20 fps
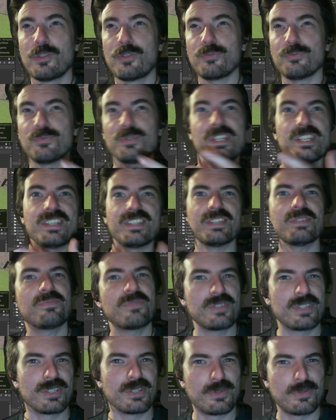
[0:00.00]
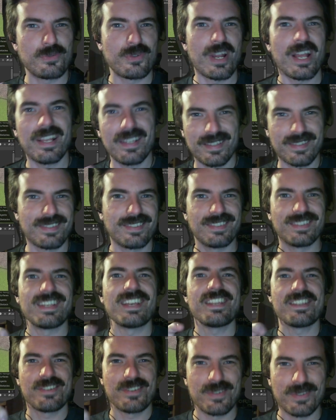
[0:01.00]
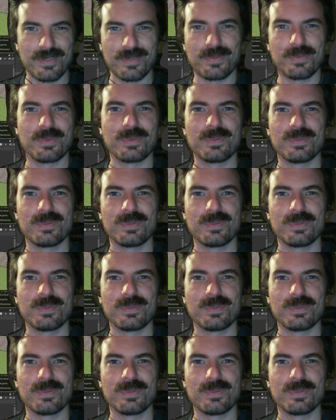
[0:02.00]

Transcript: 3 different grass layers,